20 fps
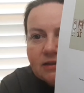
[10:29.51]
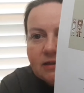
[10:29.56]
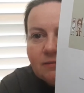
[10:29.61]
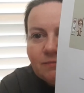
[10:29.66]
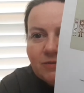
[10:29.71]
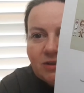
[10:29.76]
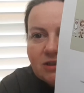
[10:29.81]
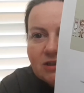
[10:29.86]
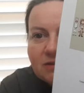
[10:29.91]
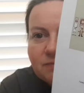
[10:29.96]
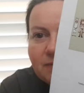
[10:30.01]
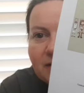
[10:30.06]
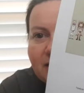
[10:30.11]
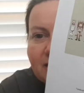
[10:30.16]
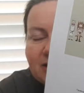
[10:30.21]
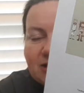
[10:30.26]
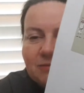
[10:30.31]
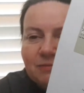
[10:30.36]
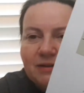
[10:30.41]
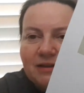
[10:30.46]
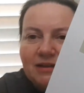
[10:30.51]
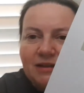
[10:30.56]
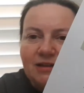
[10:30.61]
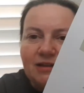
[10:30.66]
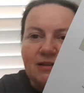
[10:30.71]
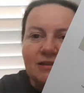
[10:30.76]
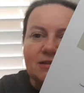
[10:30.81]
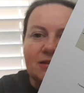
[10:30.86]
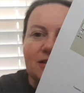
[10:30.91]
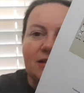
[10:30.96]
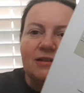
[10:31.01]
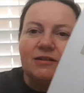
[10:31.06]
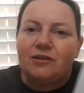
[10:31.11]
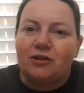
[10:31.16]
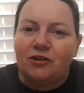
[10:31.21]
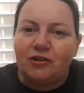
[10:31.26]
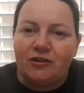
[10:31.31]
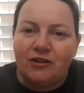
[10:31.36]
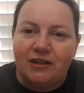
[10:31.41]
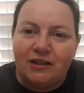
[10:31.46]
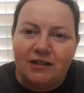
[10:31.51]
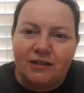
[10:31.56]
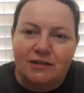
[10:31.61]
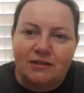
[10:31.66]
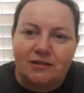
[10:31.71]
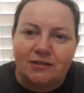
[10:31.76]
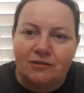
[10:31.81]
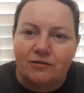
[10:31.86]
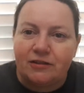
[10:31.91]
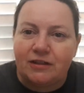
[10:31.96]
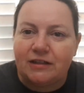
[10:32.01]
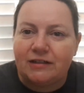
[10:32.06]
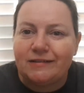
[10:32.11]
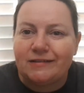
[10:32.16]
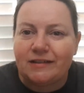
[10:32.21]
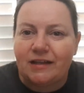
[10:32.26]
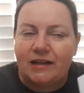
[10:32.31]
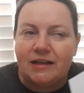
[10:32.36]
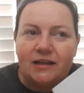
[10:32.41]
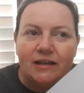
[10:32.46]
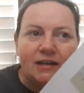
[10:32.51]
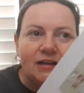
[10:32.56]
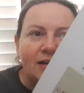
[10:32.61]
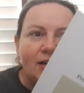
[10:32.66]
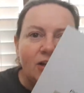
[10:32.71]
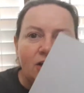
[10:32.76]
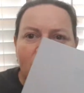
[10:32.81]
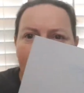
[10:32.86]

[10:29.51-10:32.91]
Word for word: empty space because in the credits there is a